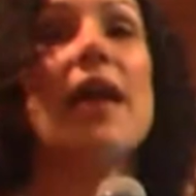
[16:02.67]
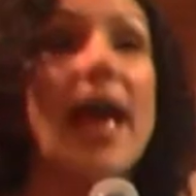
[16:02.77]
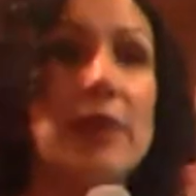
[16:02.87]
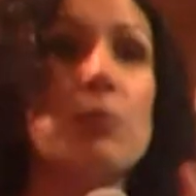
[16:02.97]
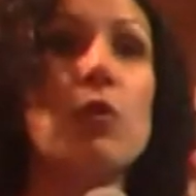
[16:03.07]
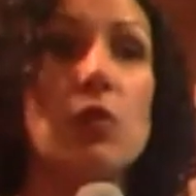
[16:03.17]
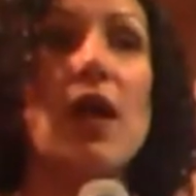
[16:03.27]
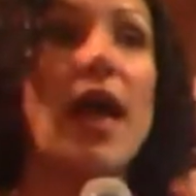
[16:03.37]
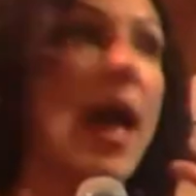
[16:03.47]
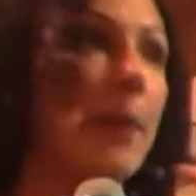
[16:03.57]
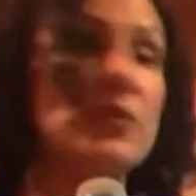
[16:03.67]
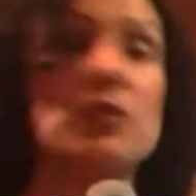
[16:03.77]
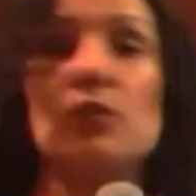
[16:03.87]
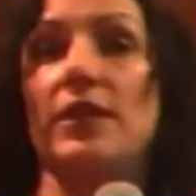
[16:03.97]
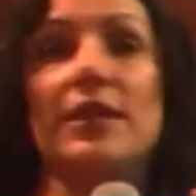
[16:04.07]
and it will
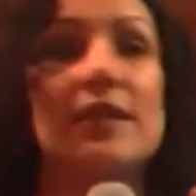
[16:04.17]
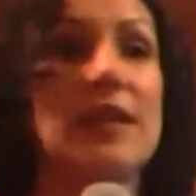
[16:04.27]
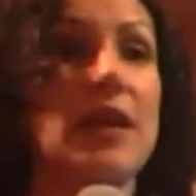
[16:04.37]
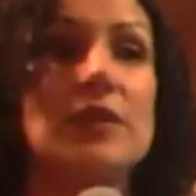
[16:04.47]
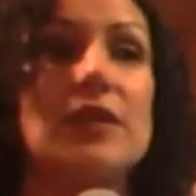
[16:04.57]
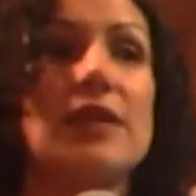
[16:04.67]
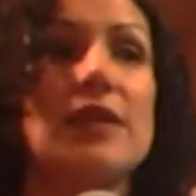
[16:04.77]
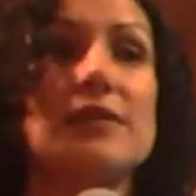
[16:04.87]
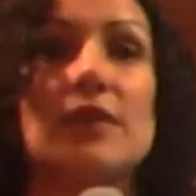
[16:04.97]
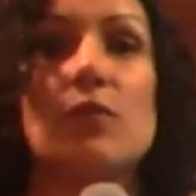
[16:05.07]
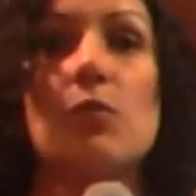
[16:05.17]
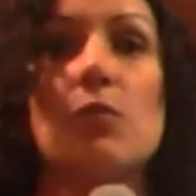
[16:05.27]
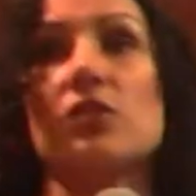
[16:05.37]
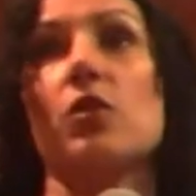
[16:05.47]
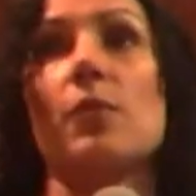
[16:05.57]
absolutely connect the dots even more
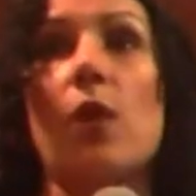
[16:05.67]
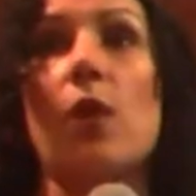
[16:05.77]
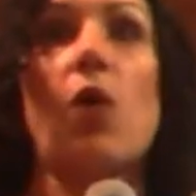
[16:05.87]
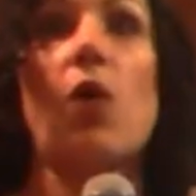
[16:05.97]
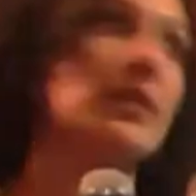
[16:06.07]
so about why you